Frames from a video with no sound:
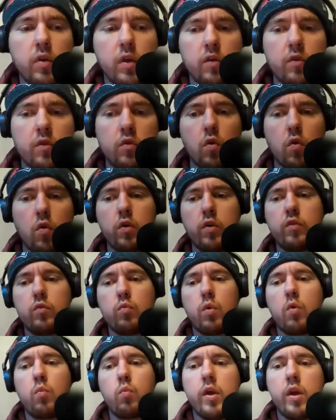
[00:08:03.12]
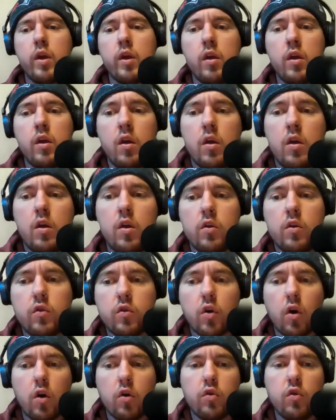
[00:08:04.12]
these stories, when we
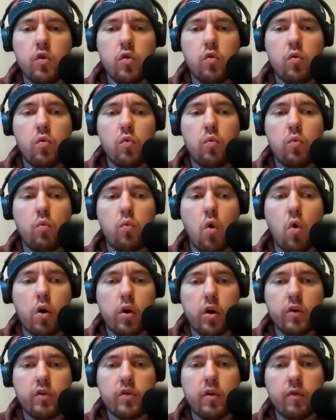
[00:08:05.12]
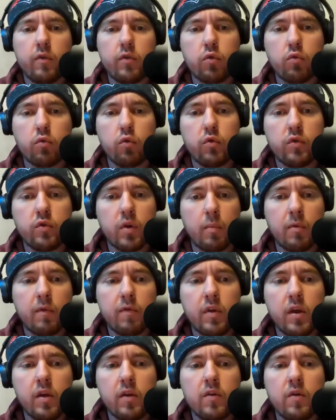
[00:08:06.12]
start to walk ourselves through some
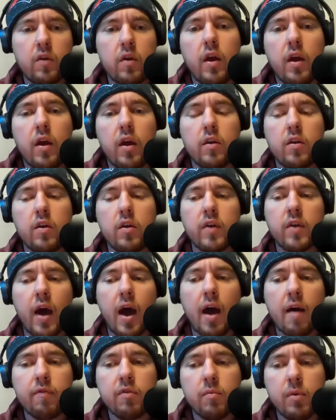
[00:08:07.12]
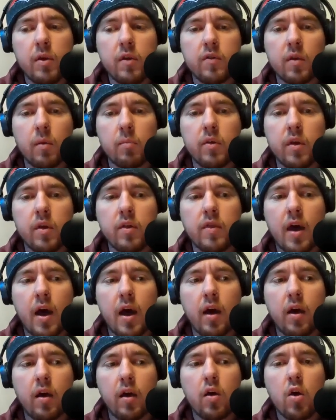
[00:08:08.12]
of these, does it have to be something
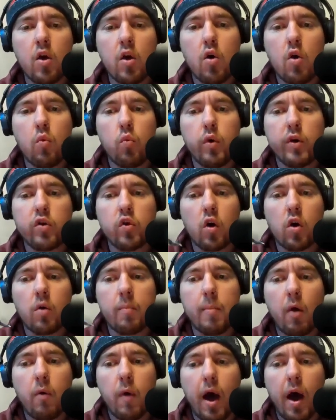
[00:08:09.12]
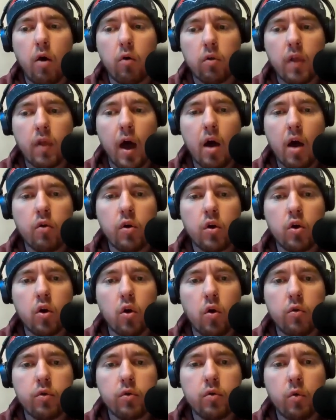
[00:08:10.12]
that we talk about out loud and
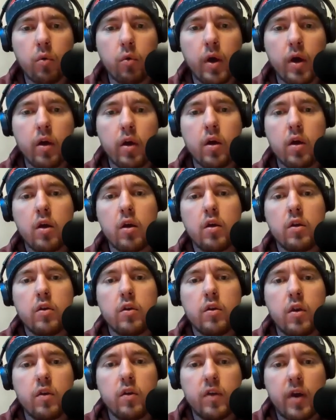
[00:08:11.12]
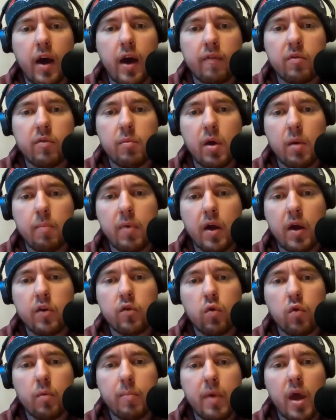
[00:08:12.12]
go through it? Does it have to be a pen
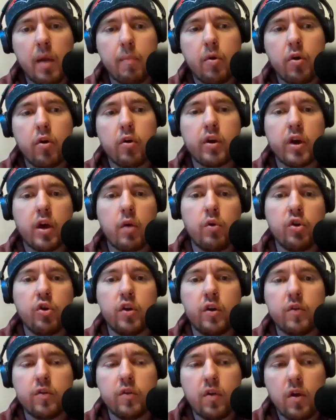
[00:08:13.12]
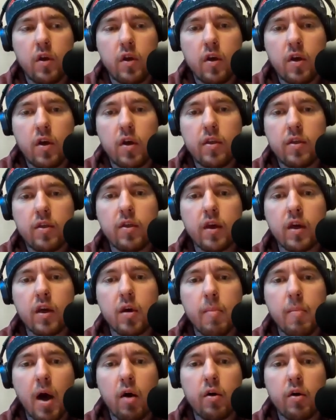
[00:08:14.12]
to a paper? Can we just think
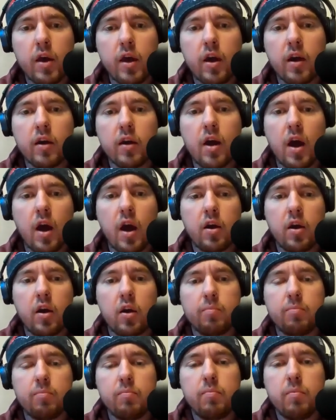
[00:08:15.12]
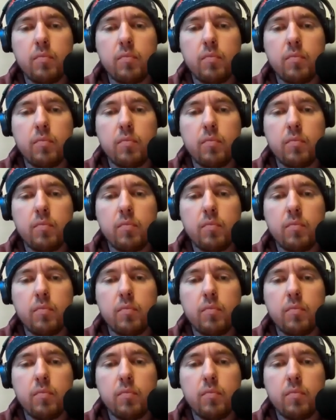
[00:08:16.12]
about it and kind of